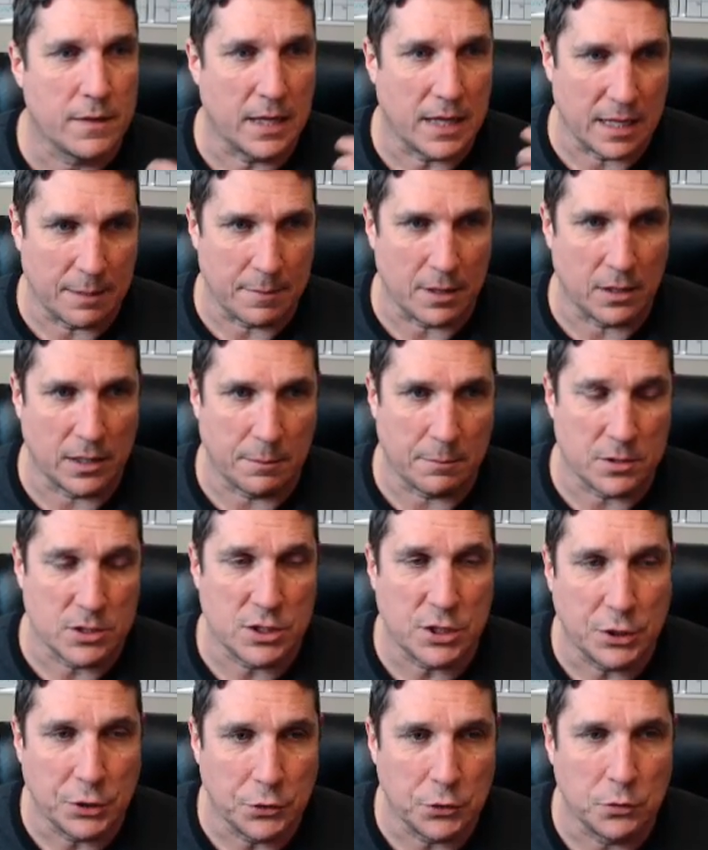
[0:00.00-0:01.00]
email number
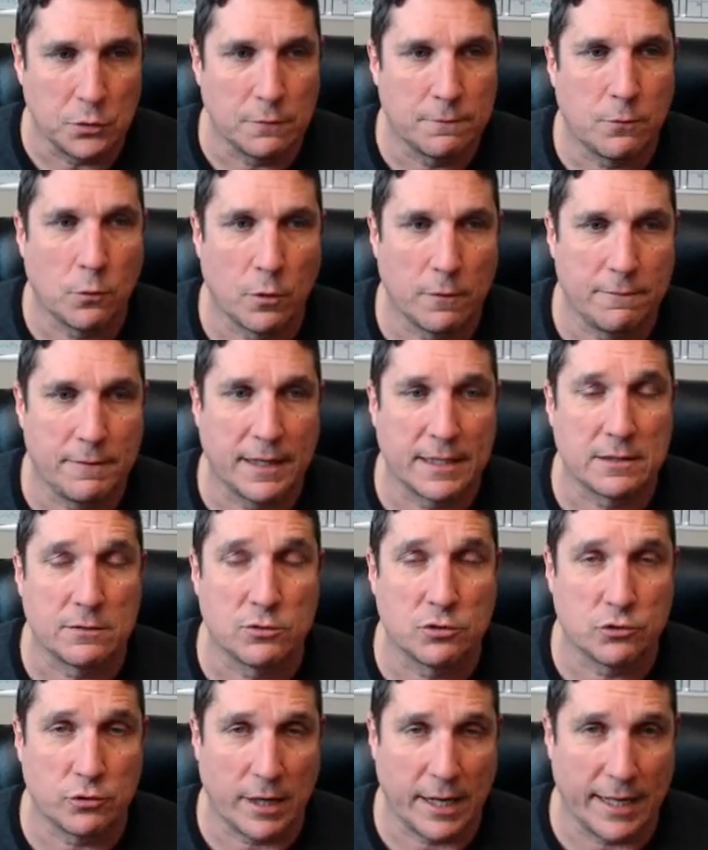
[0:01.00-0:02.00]
2, the 4 Effective
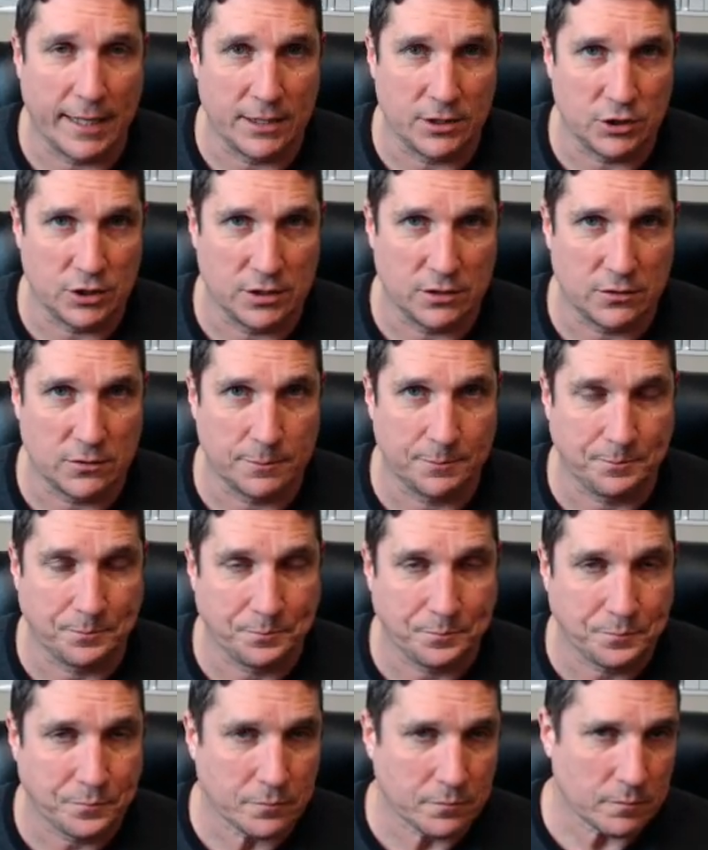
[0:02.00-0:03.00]
Strategies.
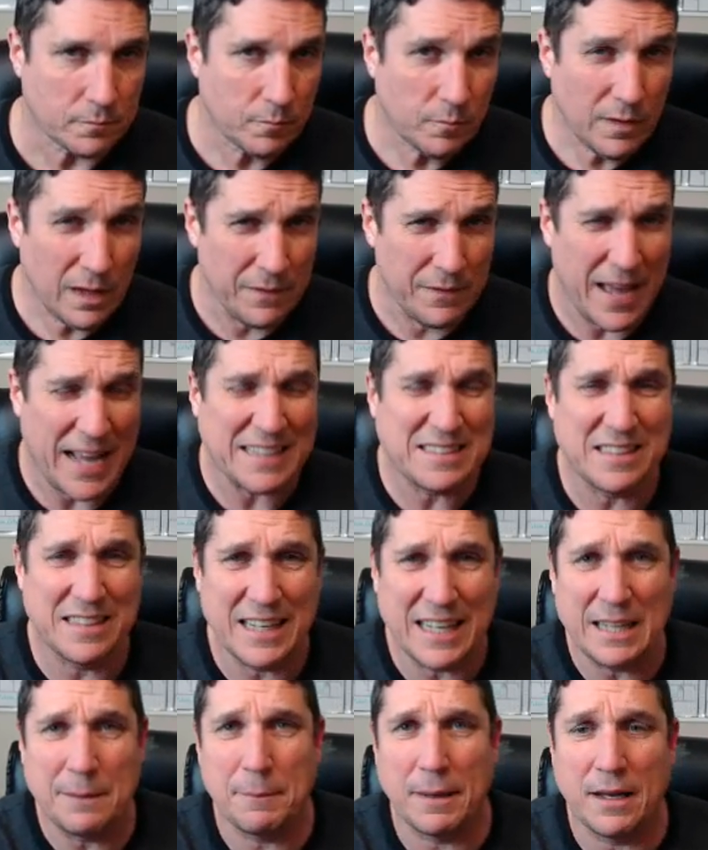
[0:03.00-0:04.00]
That's an
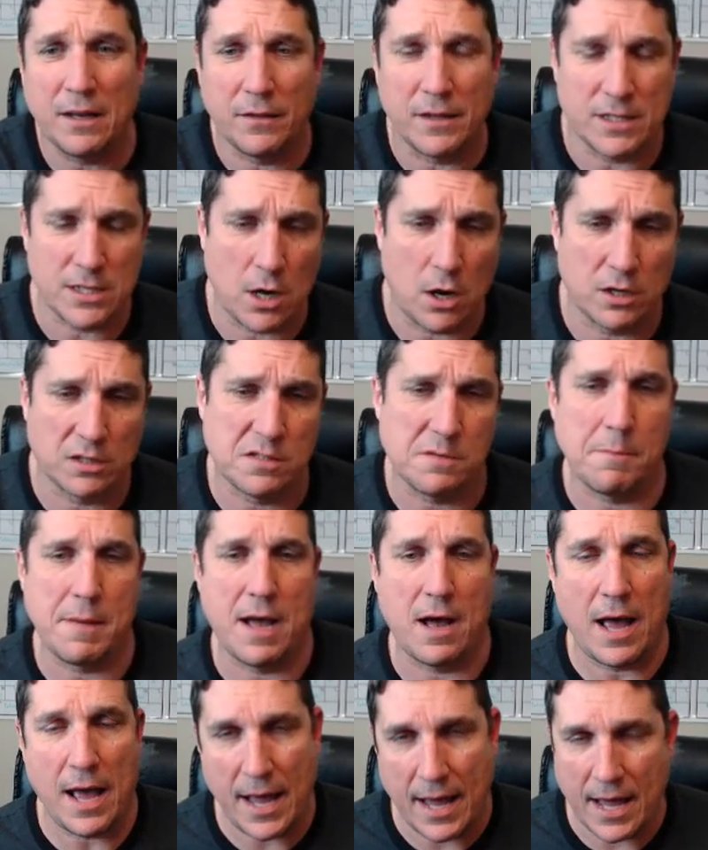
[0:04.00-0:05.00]
email that talks
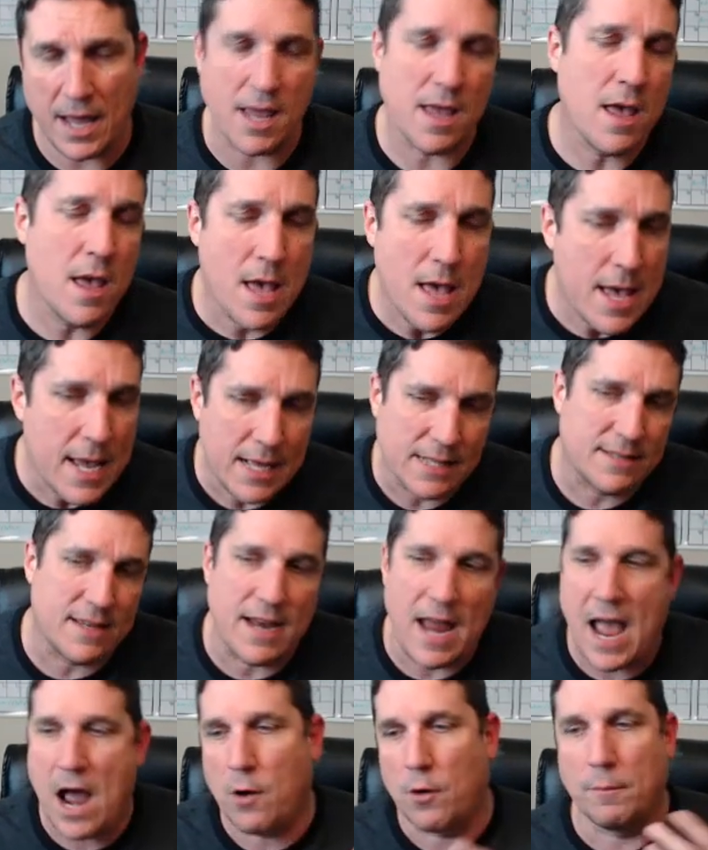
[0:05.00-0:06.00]
about, hey, it's
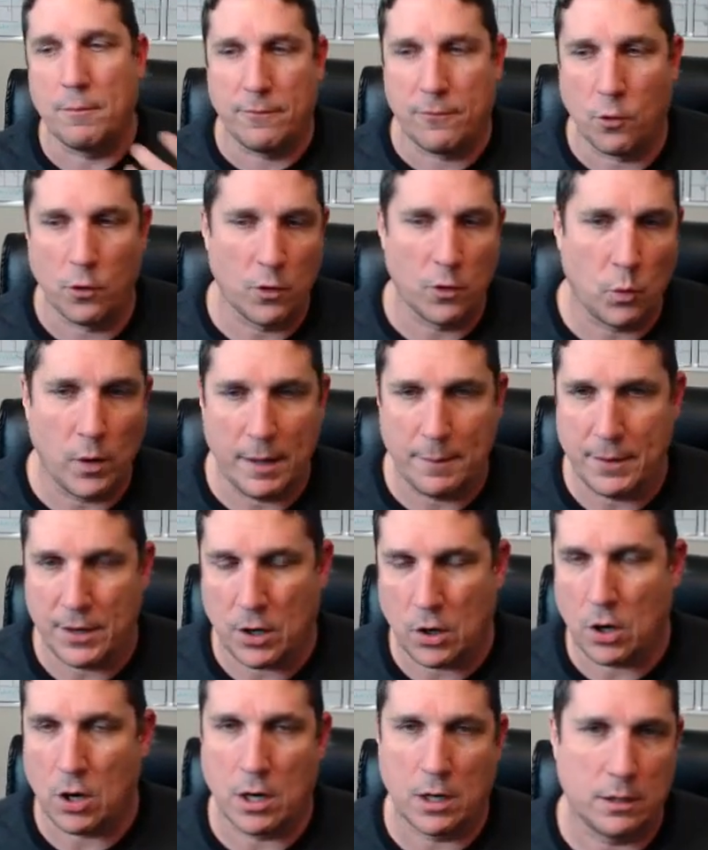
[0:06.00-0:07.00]
an hour before the
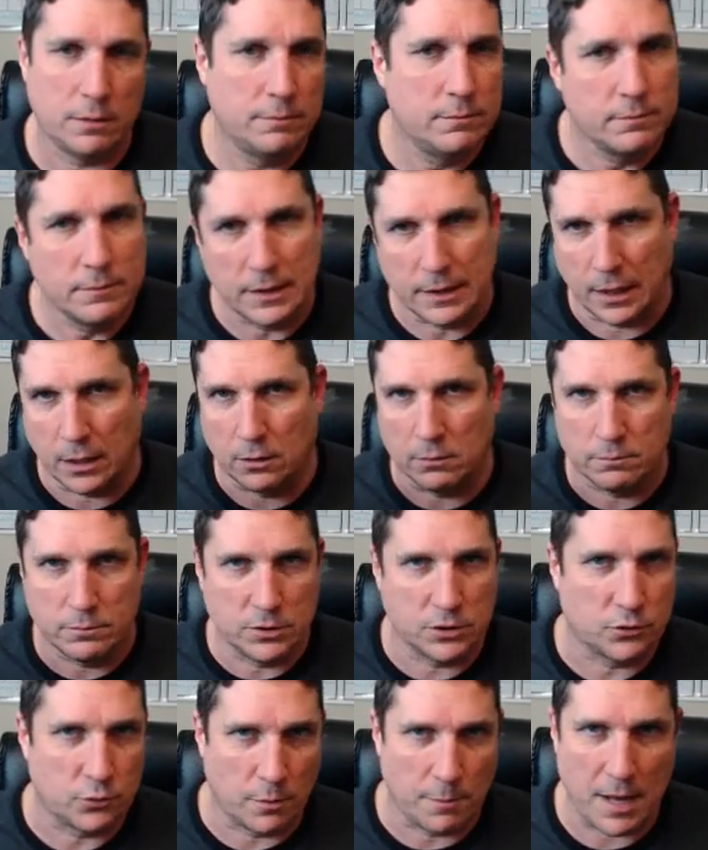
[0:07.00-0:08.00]
webinar, you know,
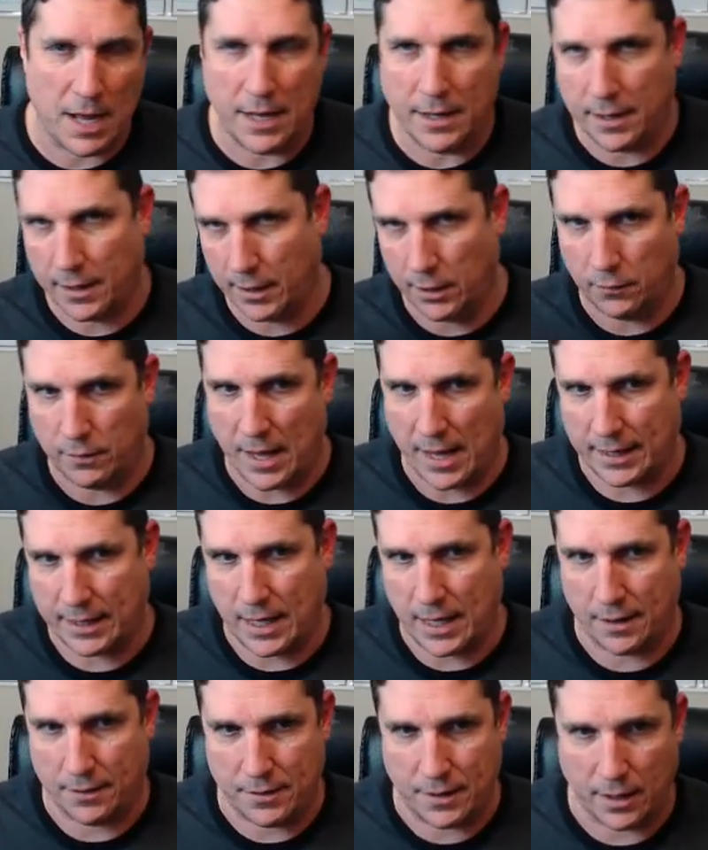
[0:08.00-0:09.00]
just reminding you, that
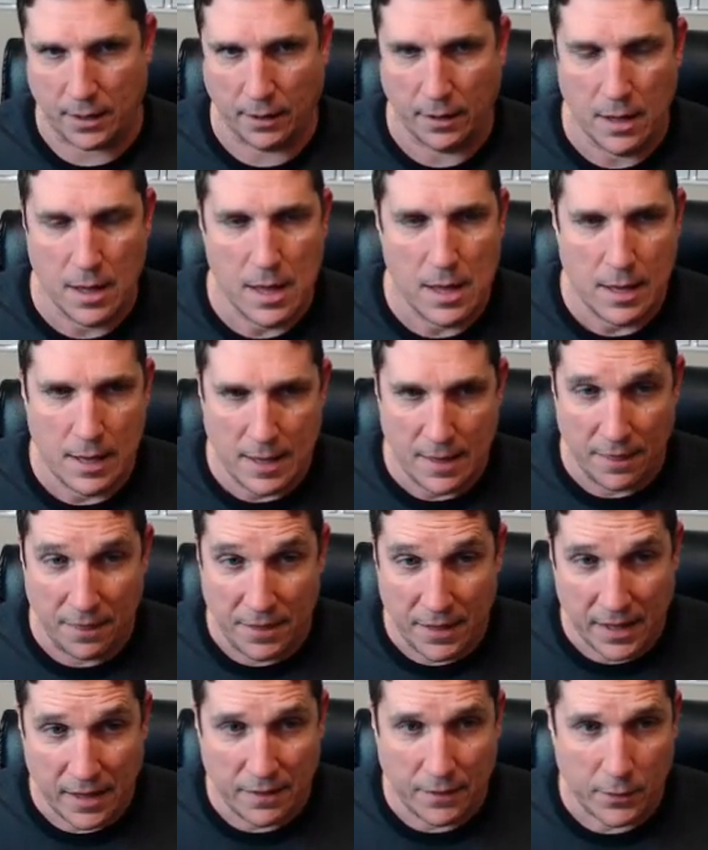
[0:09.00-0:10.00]
kind of thing.
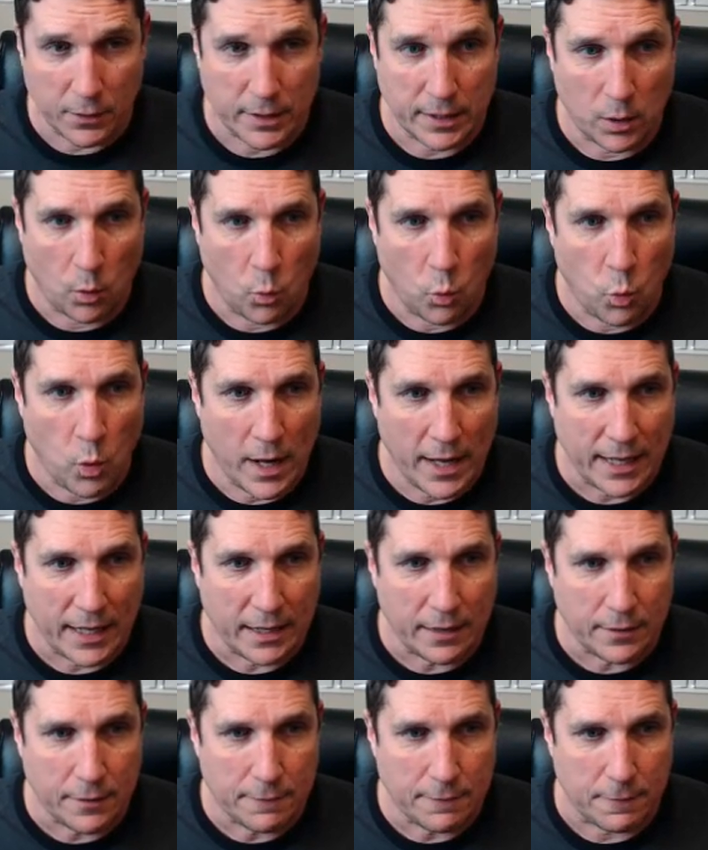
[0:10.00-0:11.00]
Then they're going to
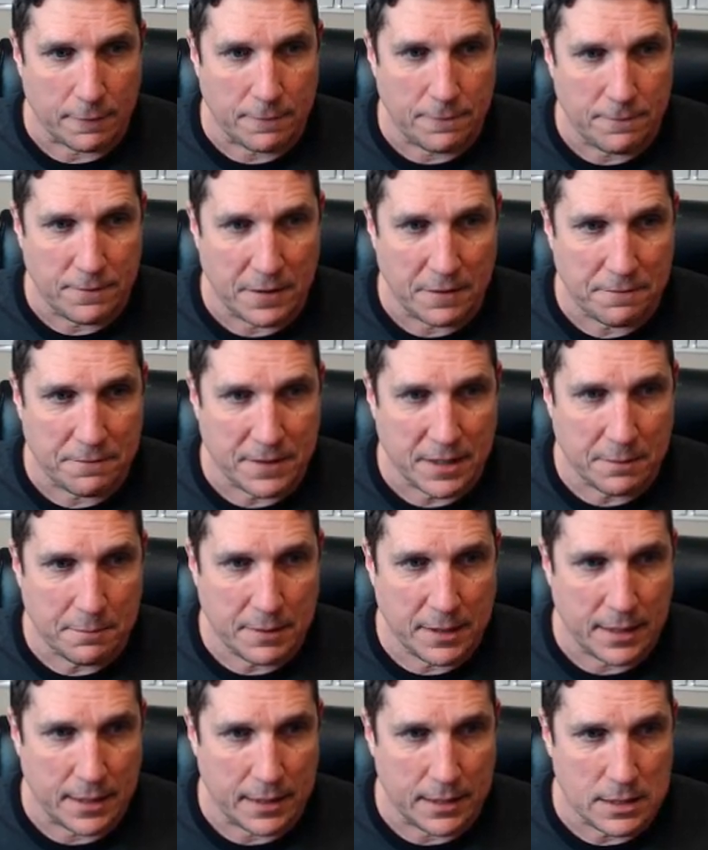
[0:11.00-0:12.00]
wait for 50
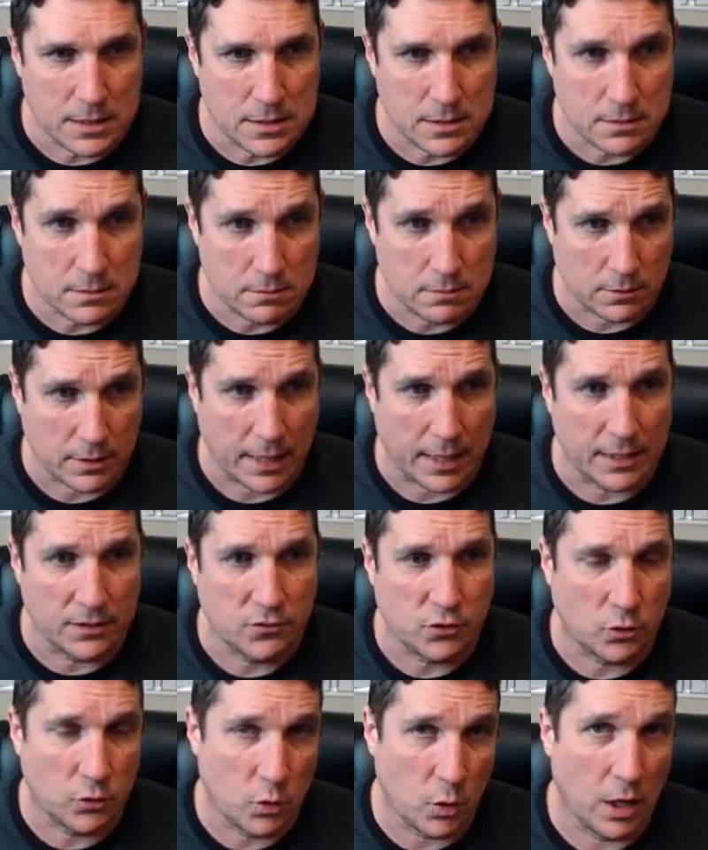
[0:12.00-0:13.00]
minutes, okay,
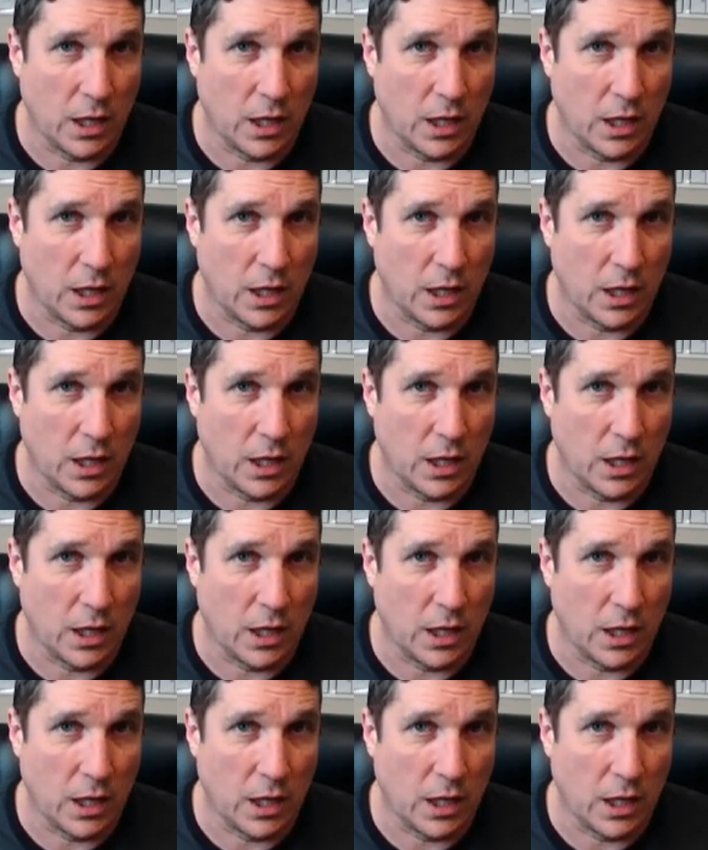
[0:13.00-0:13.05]
so